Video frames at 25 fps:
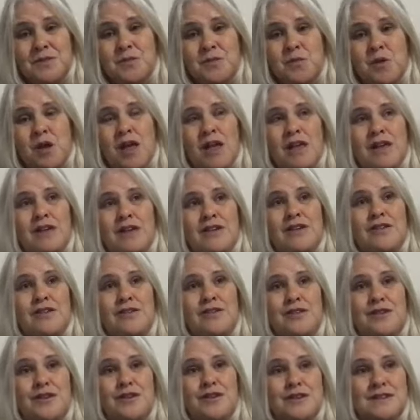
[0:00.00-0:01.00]
And while
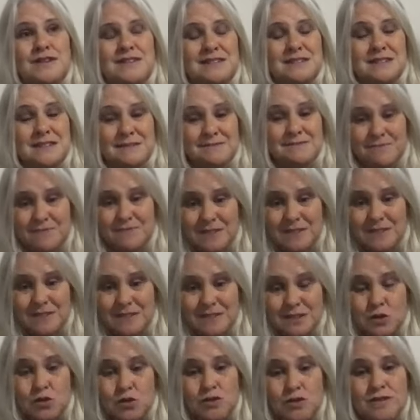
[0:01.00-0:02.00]
you're noticing
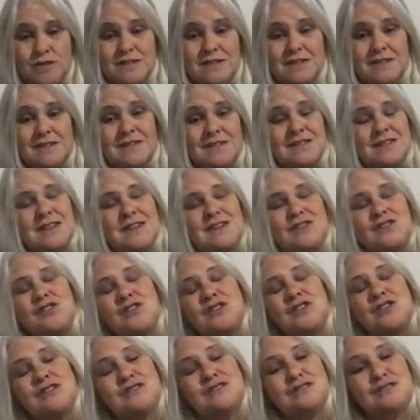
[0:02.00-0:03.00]
physical
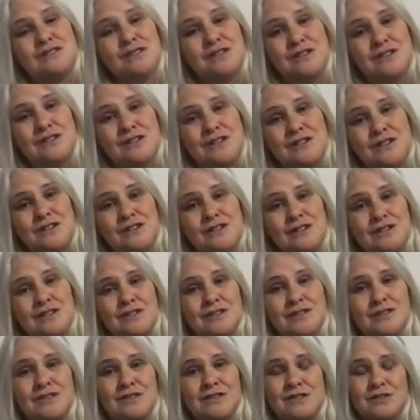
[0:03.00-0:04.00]
sensations,
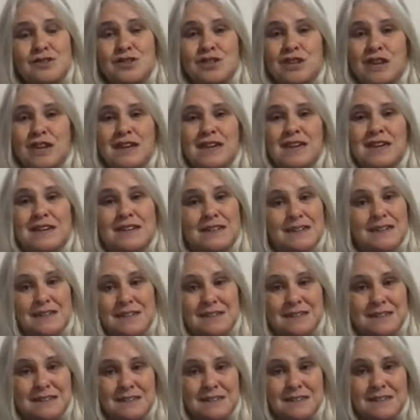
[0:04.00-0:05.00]
also check
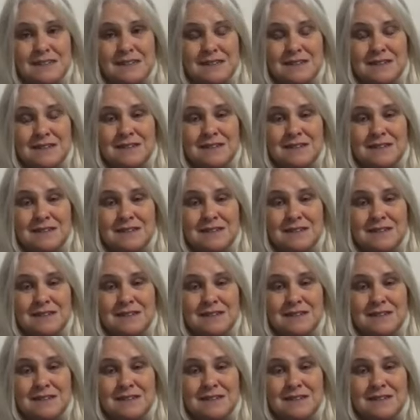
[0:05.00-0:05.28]
in.